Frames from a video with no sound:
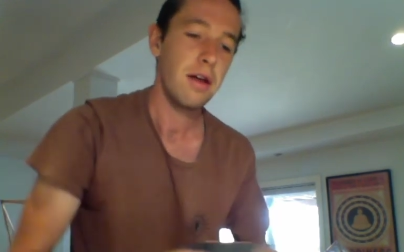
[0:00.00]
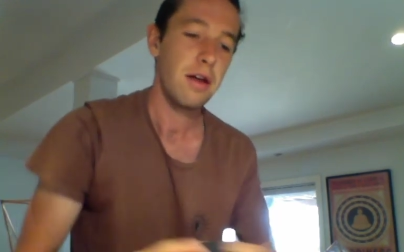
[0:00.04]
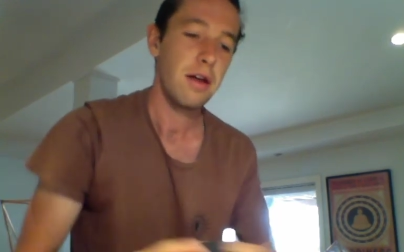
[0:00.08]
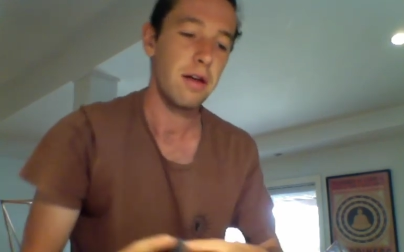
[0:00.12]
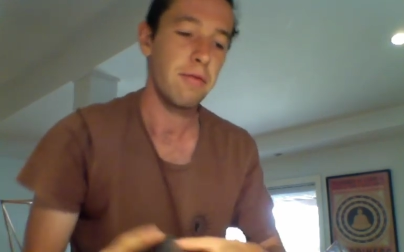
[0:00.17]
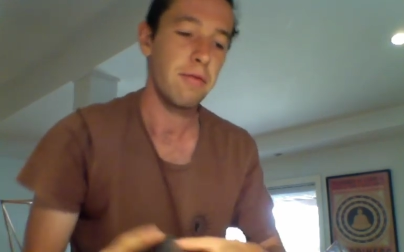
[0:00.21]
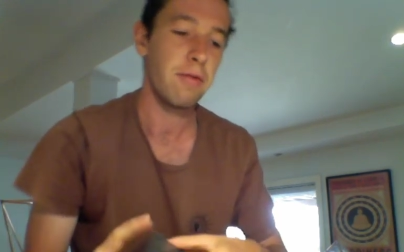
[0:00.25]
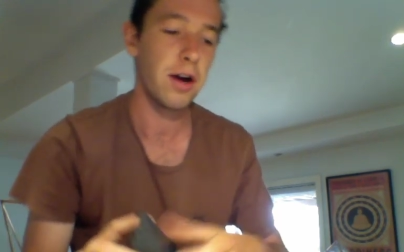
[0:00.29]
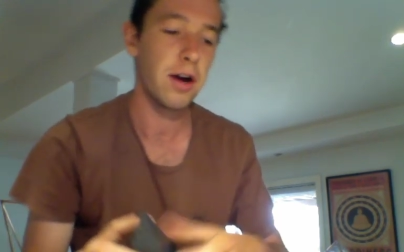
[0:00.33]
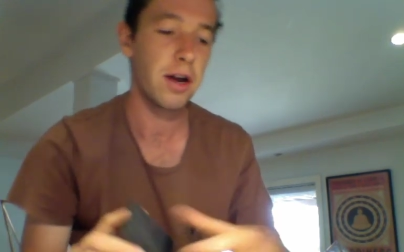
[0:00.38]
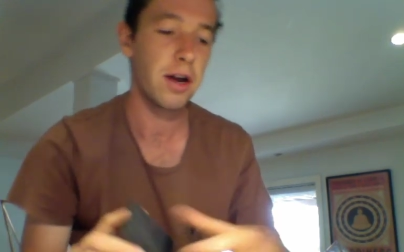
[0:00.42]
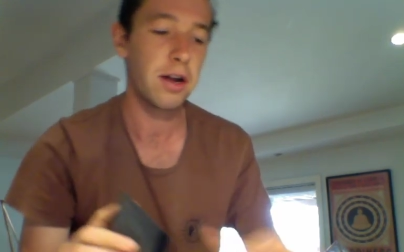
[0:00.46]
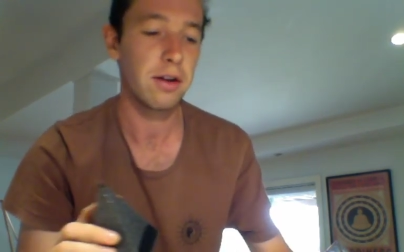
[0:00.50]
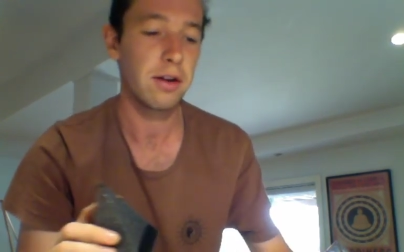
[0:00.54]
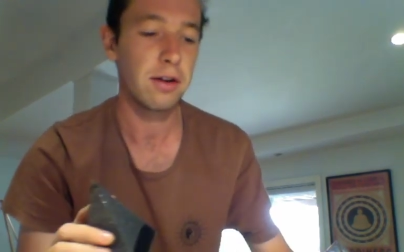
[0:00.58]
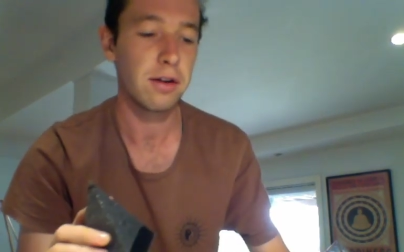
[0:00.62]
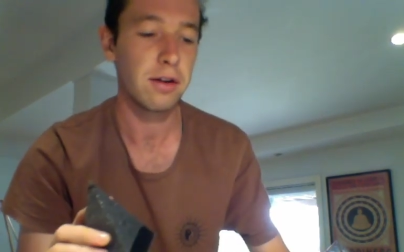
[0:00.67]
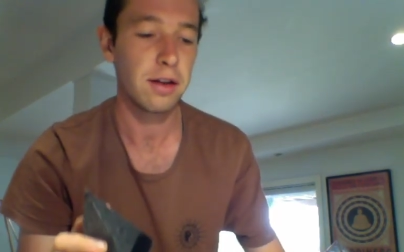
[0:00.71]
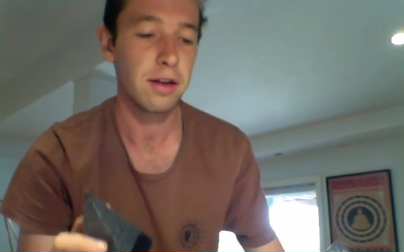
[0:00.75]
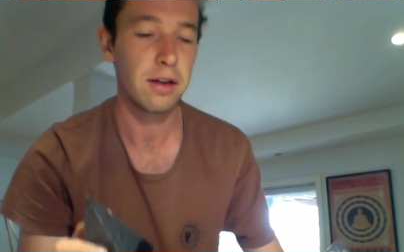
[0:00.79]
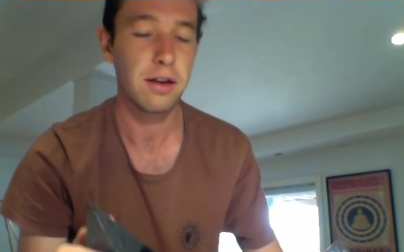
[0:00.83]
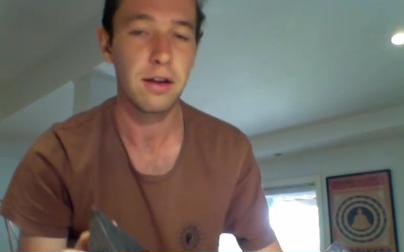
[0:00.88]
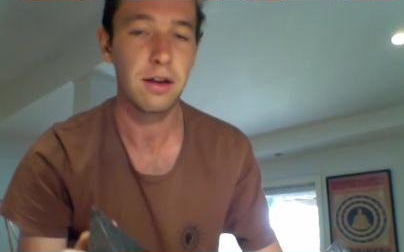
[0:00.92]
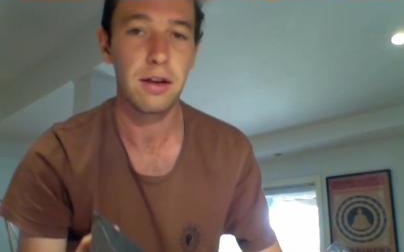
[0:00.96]
if I
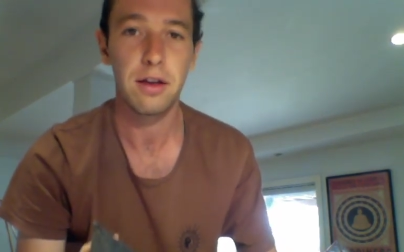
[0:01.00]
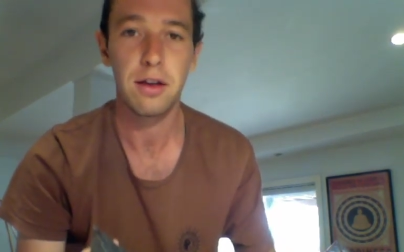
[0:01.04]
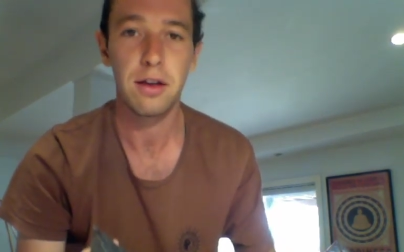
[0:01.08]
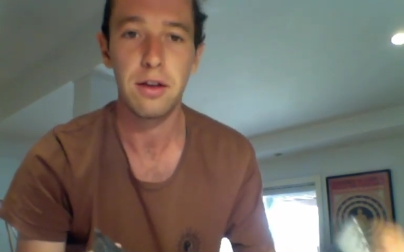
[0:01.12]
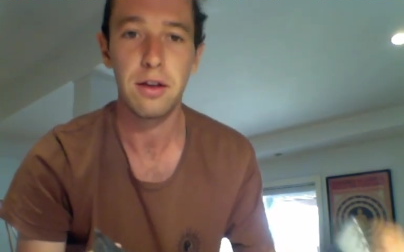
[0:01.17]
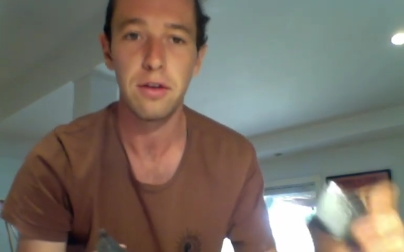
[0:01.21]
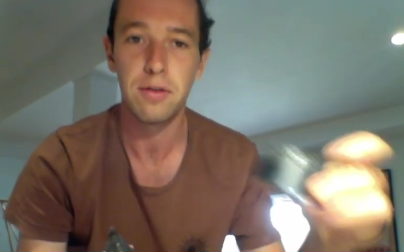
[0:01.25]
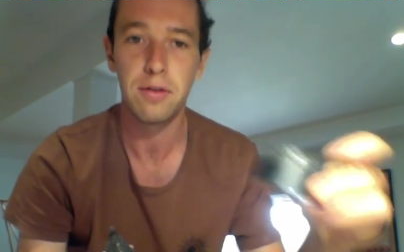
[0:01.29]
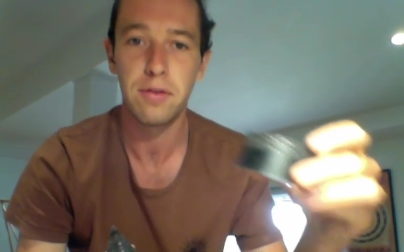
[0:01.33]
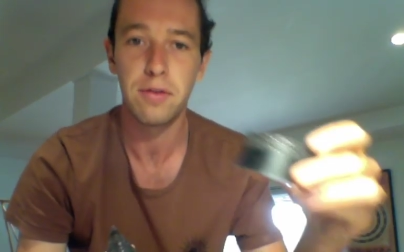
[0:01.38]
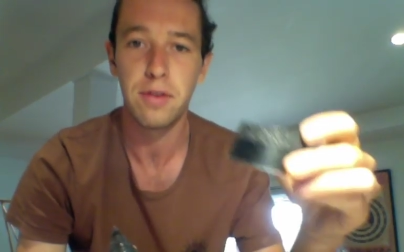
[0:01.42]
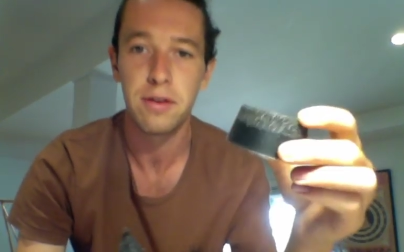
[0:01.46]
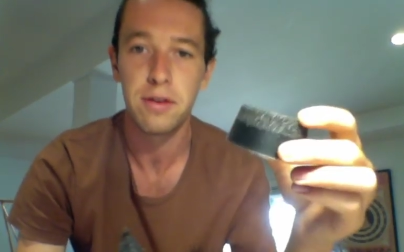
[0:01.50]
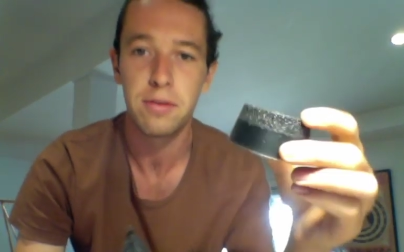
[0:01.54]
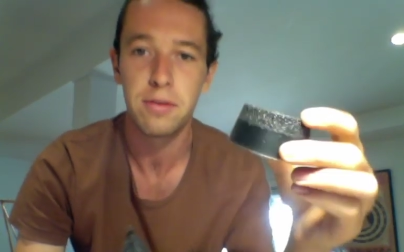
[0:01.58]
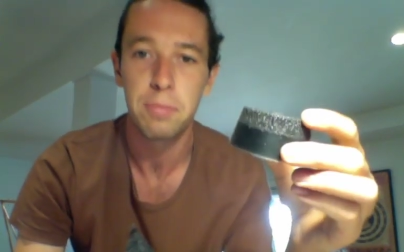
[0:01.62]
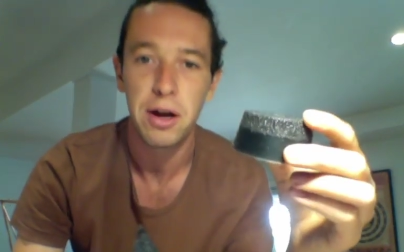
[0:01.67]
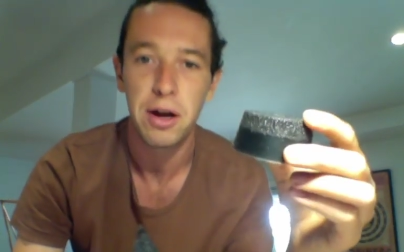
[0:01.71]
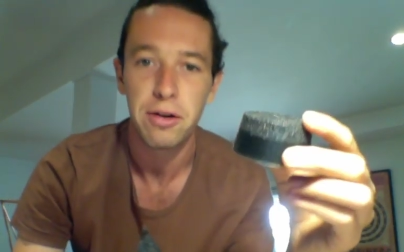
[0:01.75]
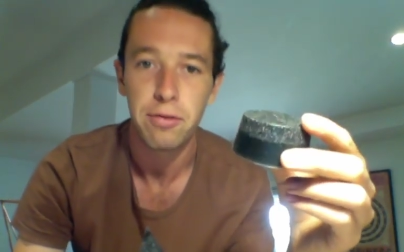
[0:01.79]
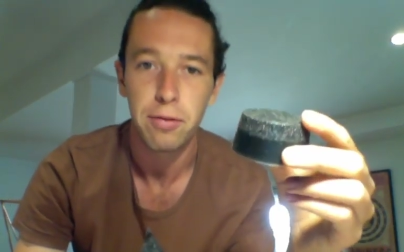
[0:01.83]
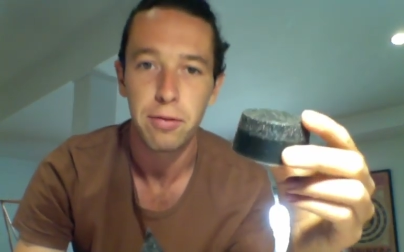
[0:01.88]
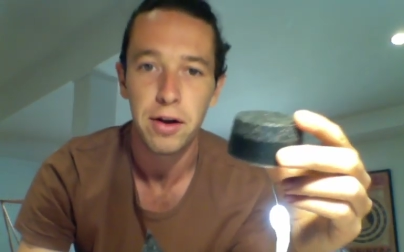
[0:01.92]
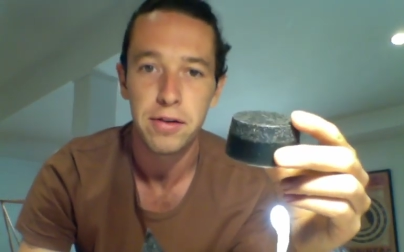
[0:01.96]
can use this
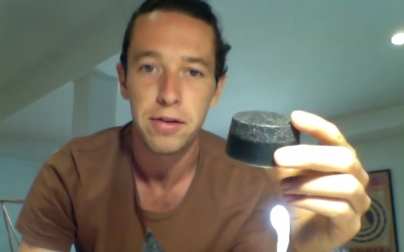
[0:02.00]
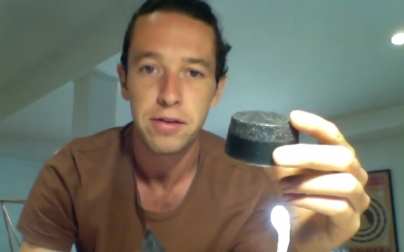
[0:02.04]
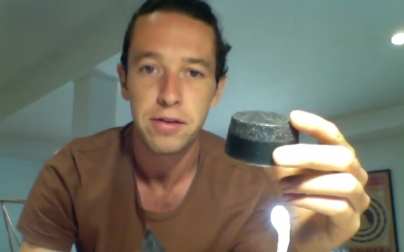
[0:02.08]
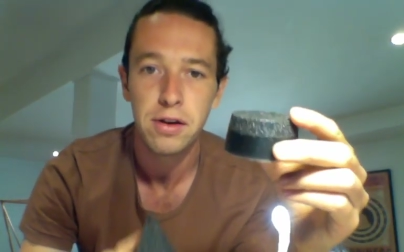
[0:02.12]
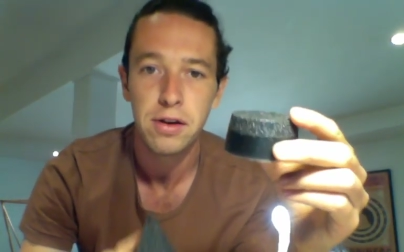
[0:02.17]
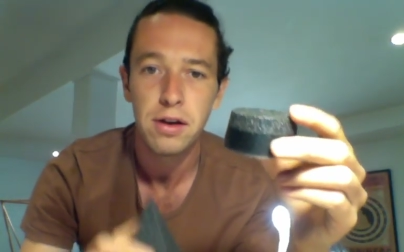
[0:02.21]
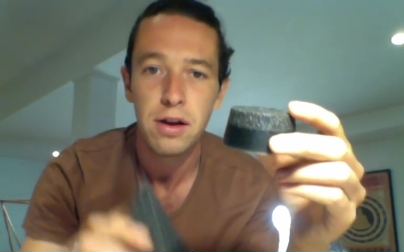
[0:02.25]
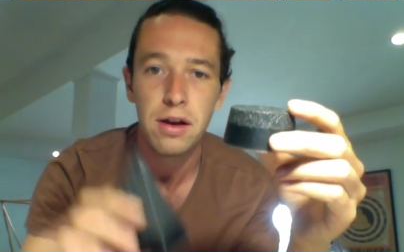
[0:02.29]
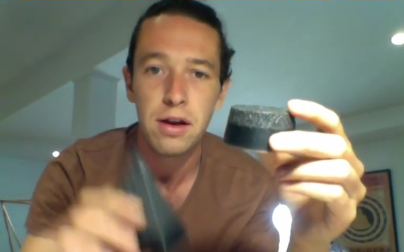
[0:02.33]
much resin